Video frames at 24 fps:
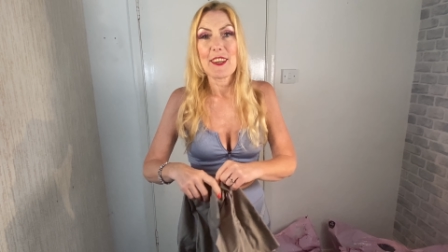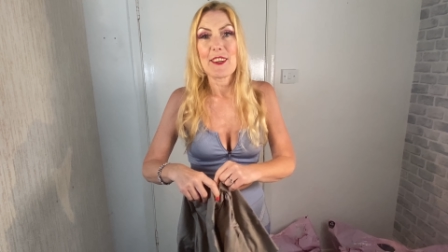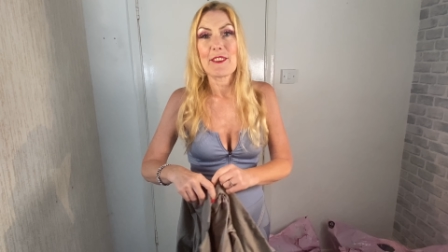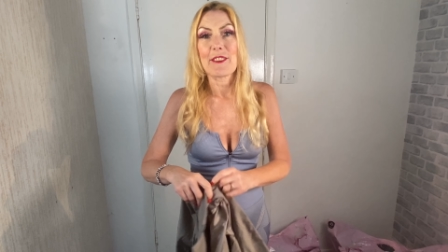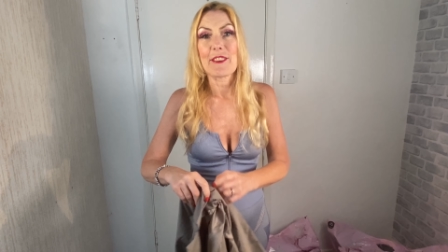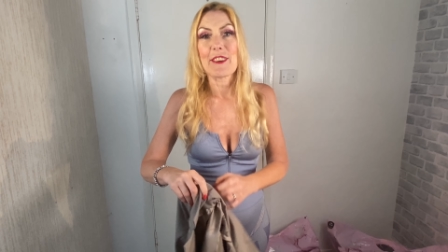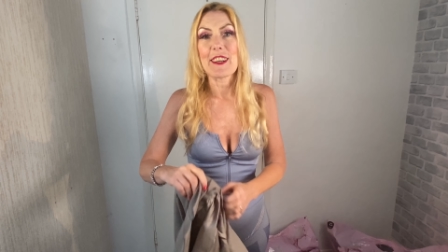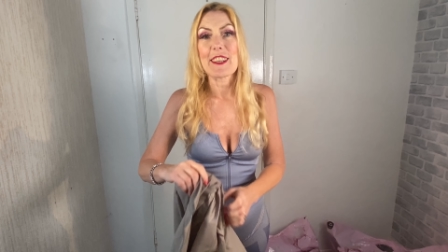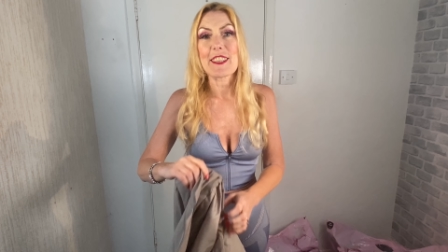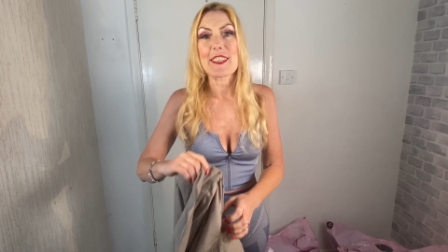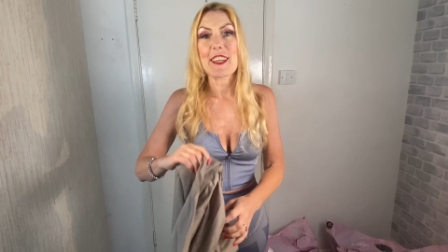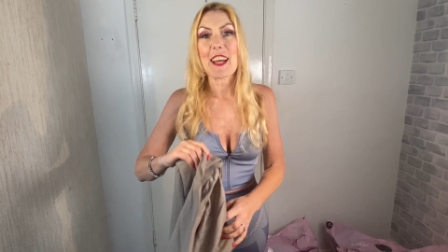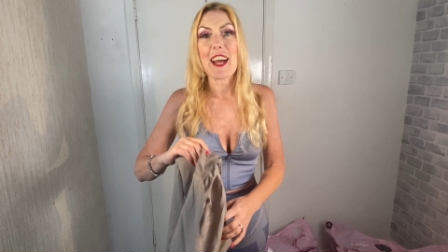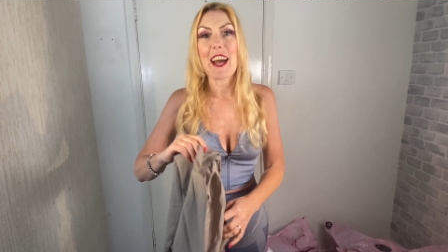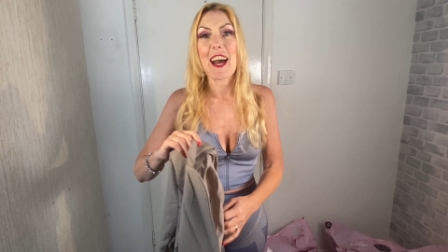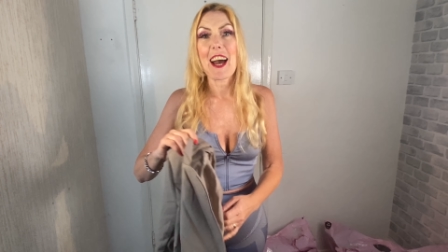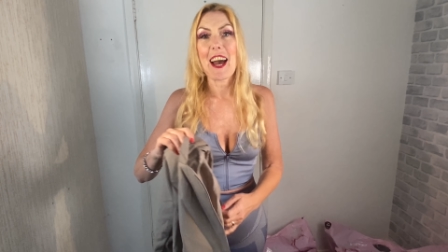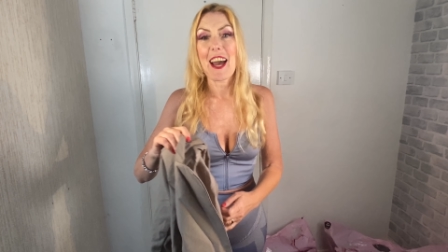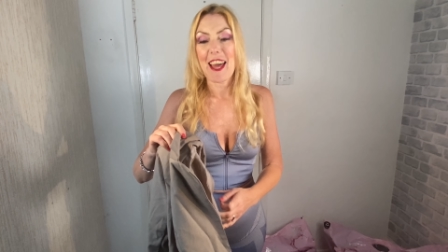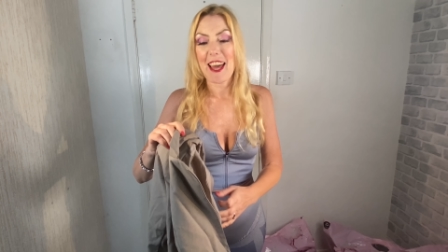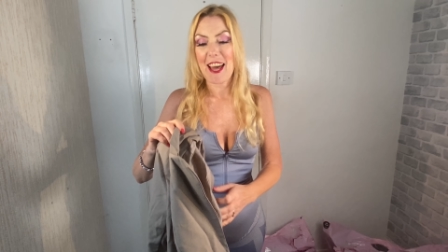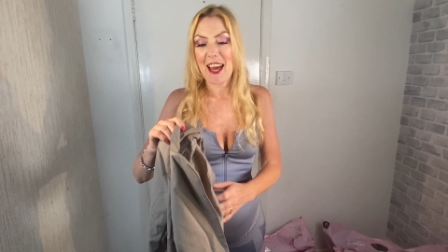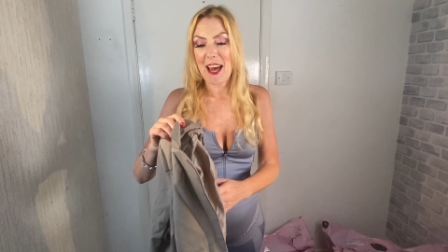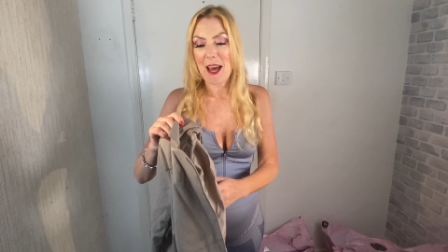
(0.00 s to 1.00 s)
which
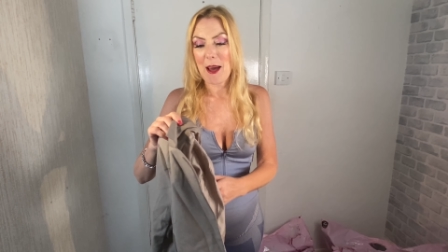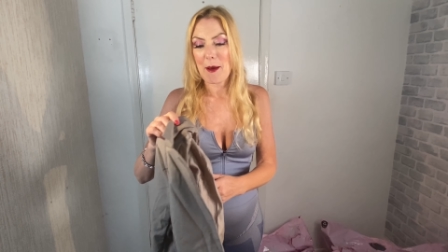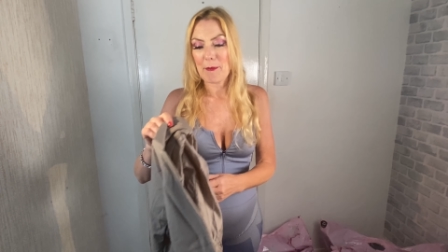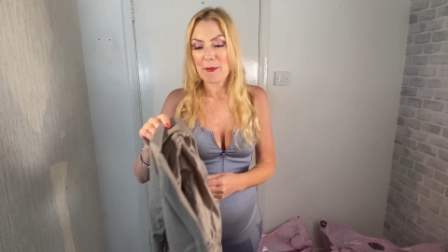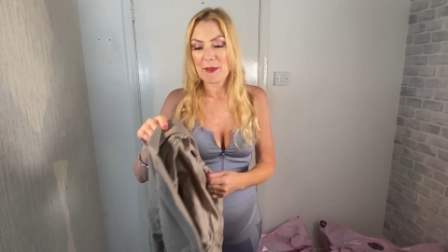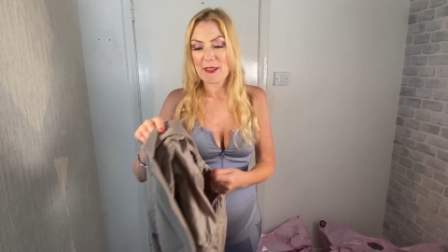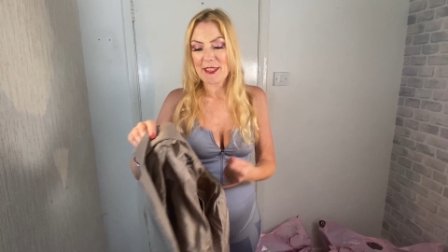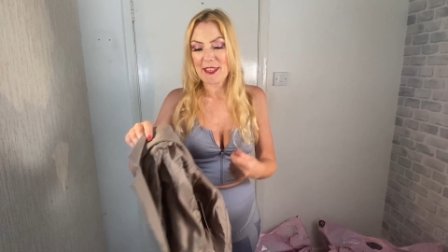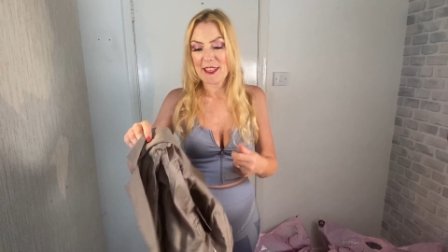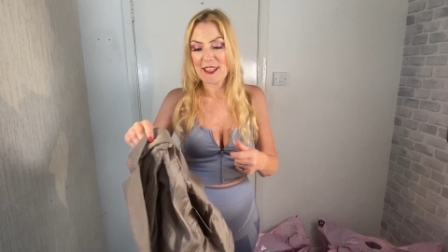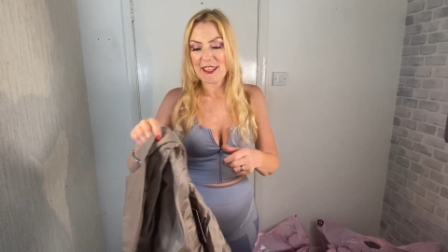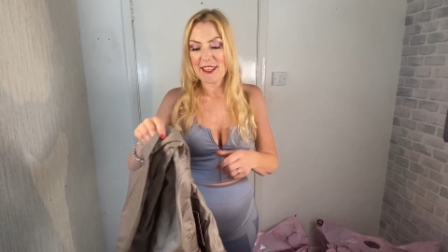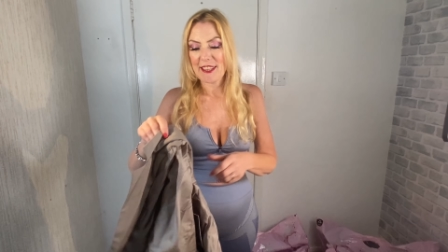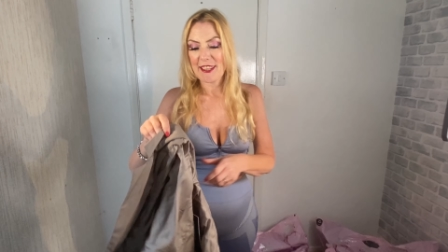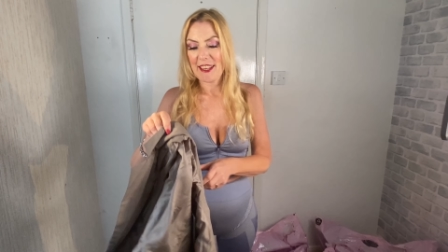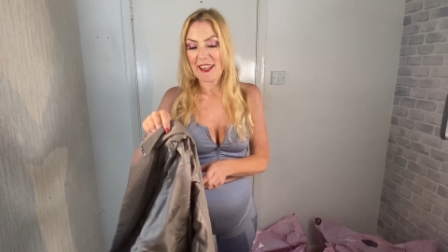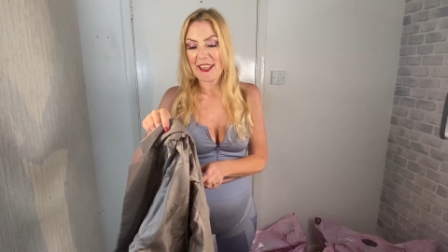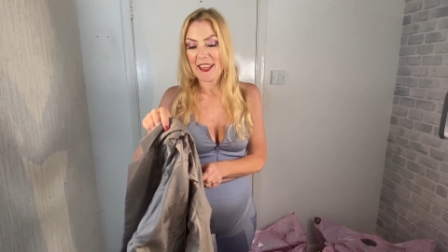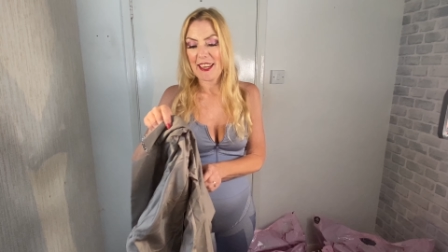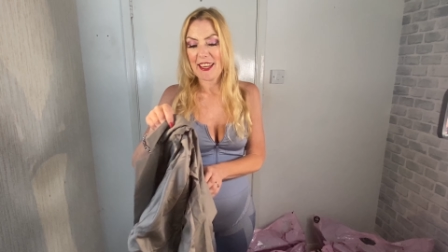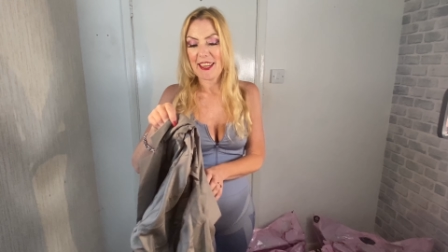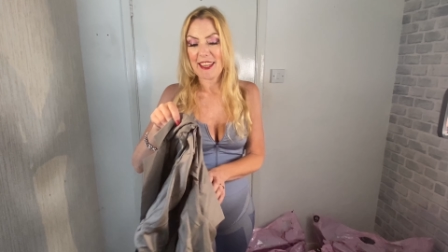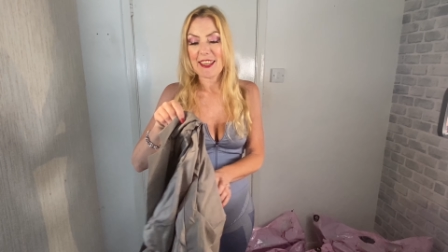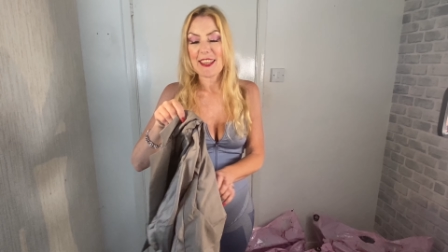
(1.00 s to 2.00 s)
I
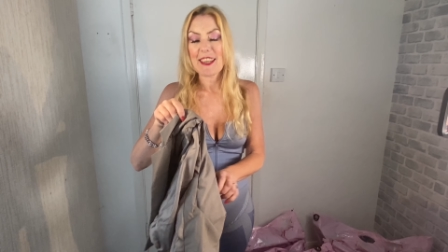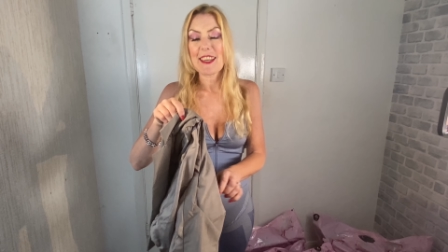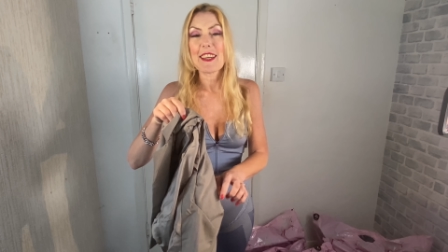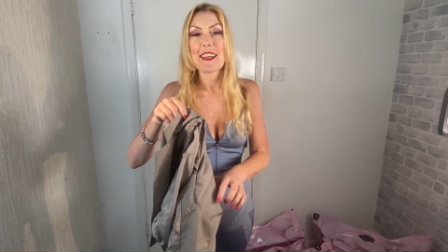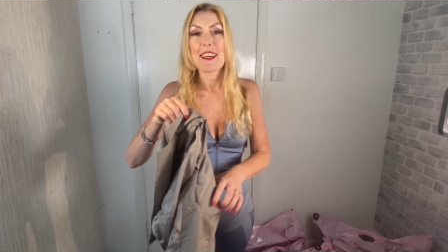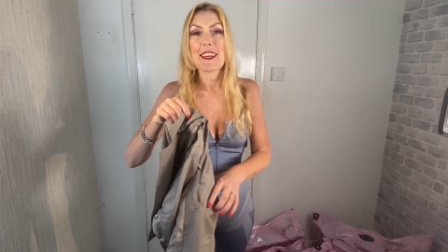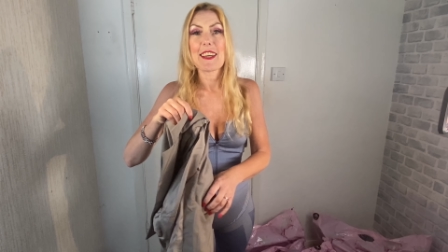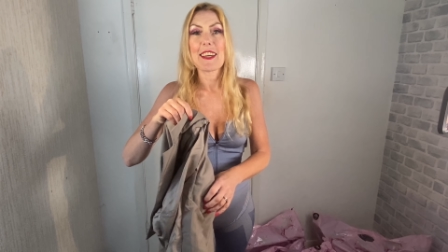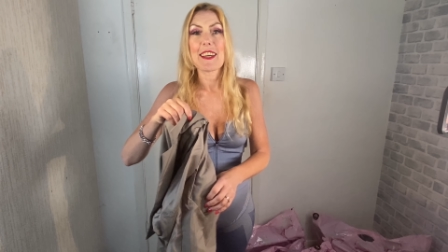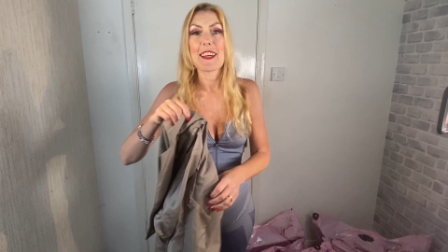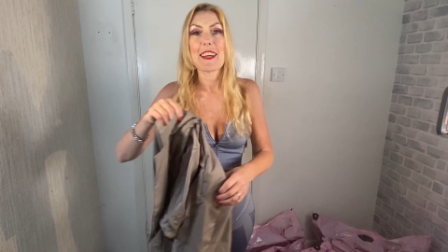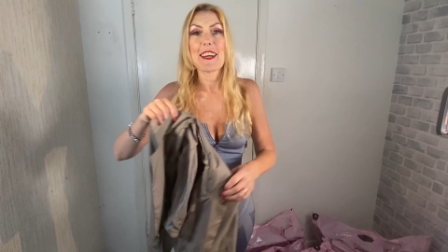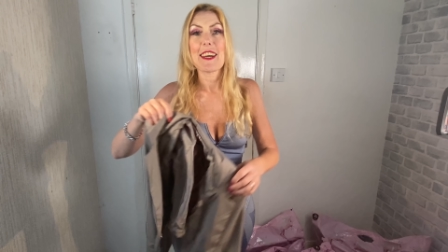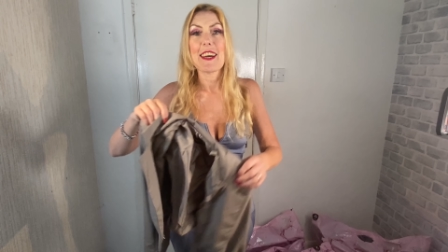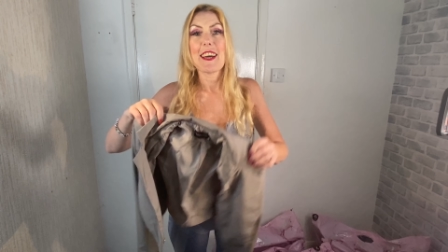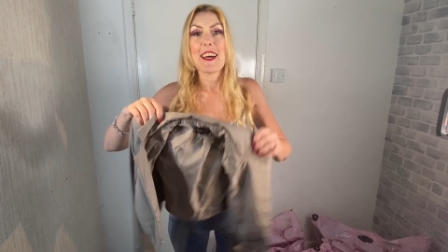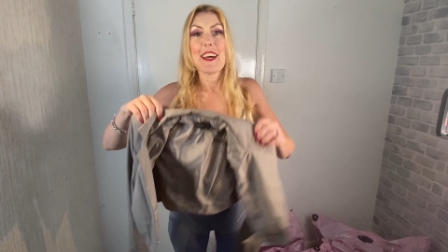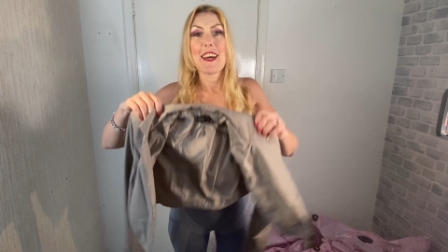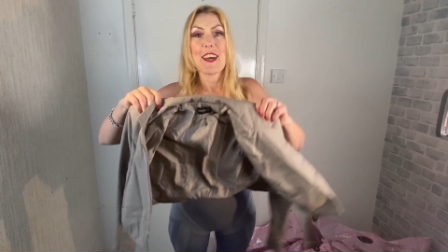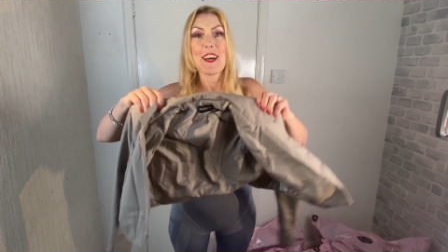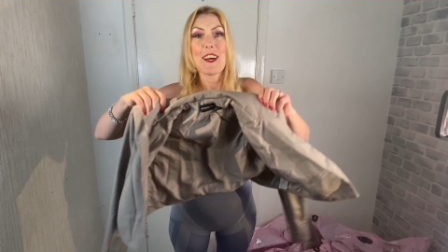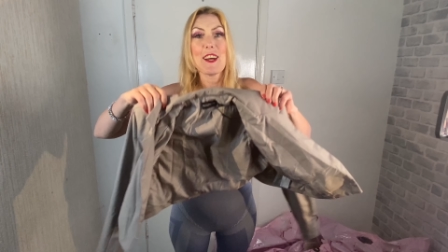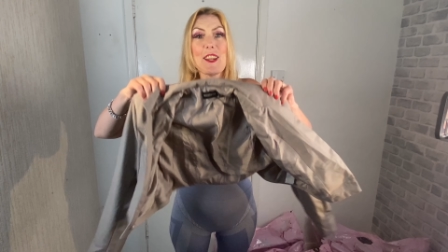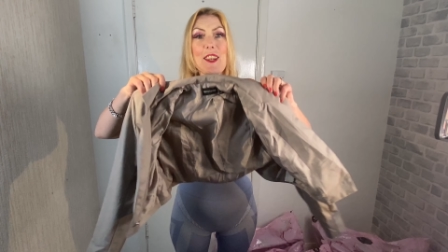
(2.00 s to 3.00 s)
absolutely
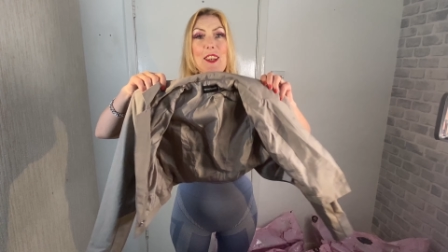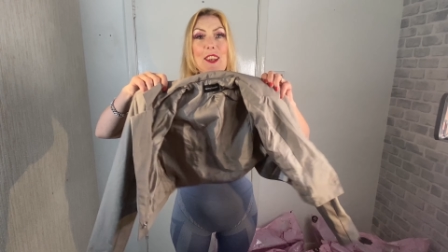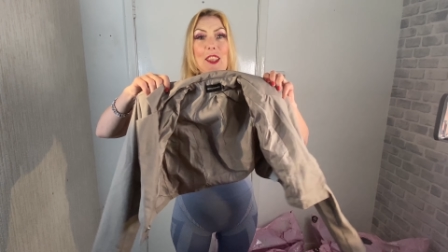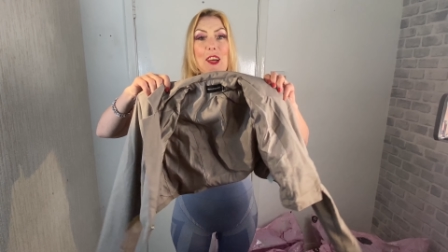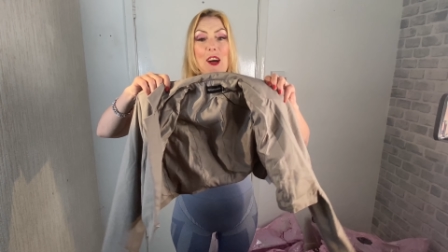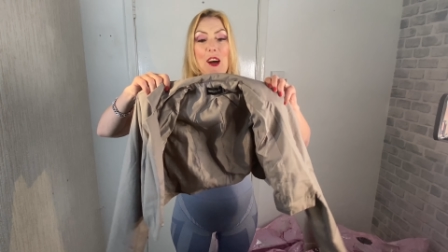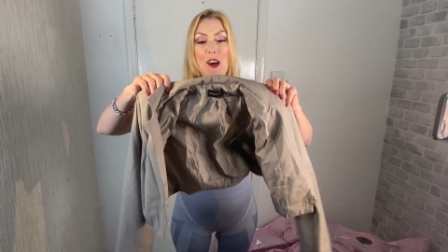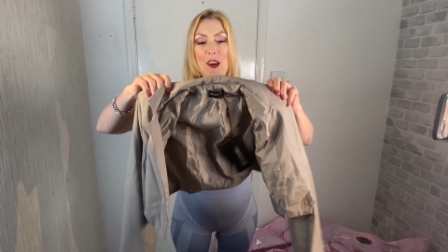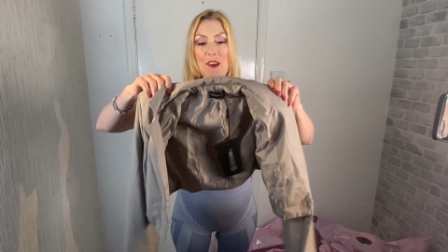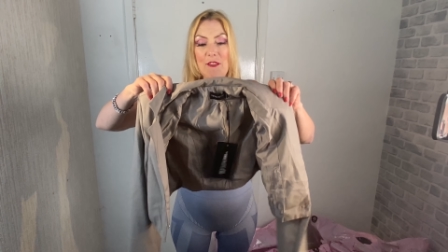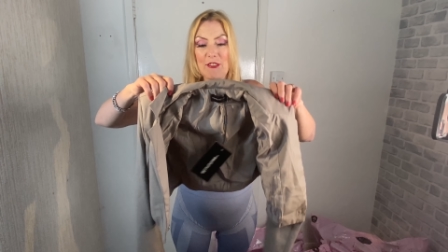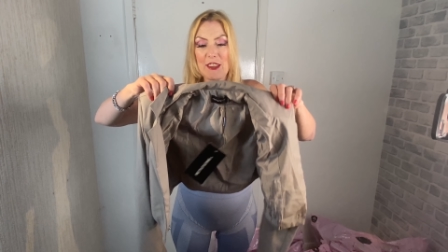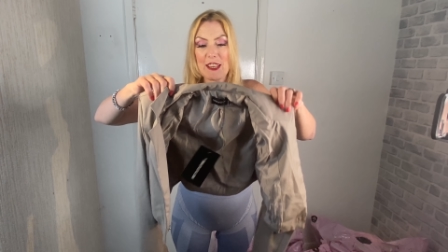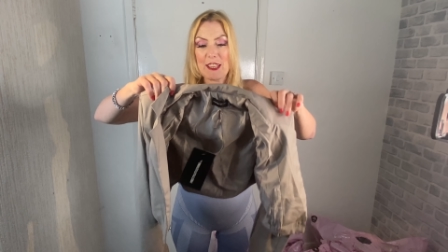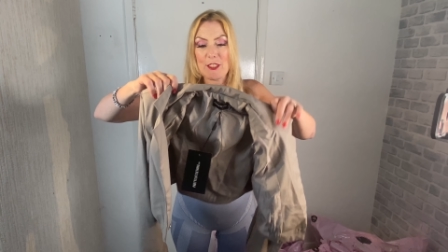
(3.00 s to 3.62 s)
love.